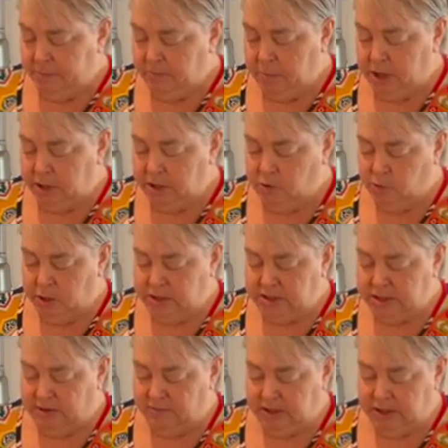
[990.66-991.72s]
But you want it to
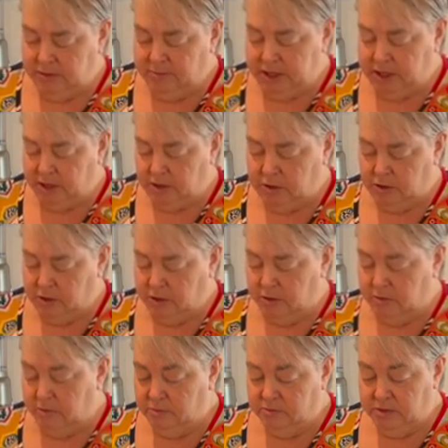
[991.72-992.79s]
have a little bit, or
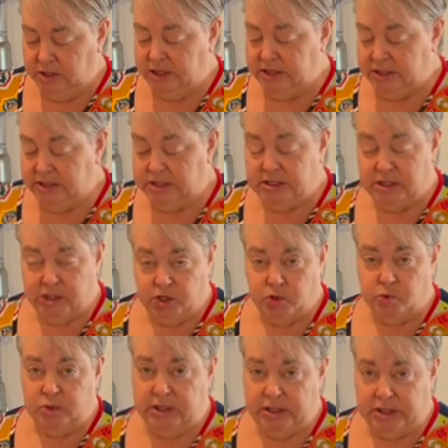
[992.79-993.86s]
your end dish
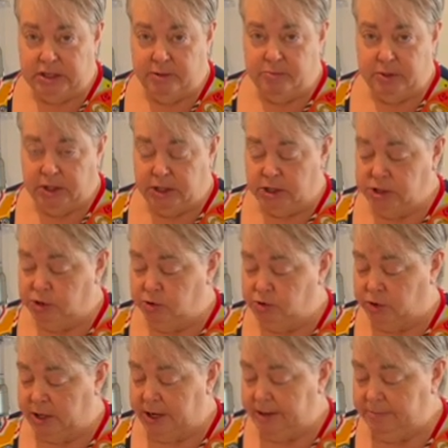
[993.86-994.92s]
will end up a little too
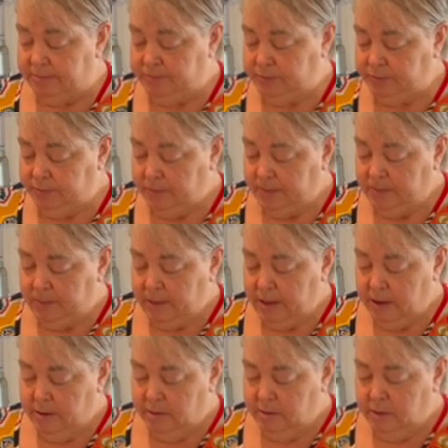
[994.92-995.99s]
dry.
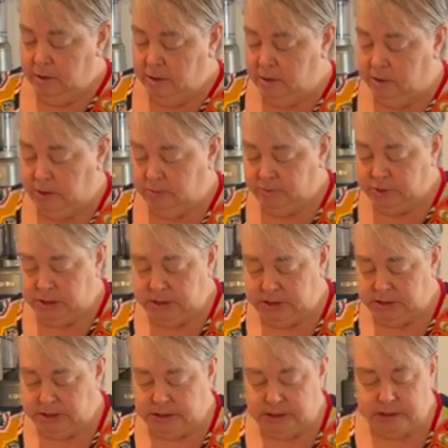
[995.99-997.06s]
All right, so
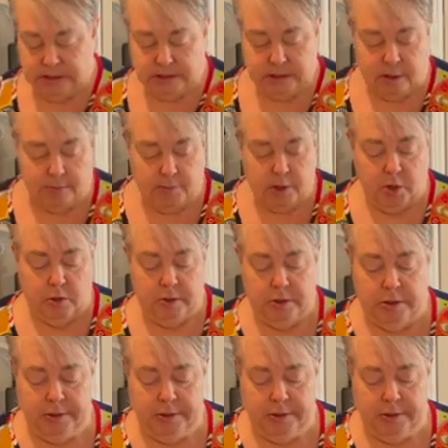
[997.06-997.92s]
let's get this in our bowl.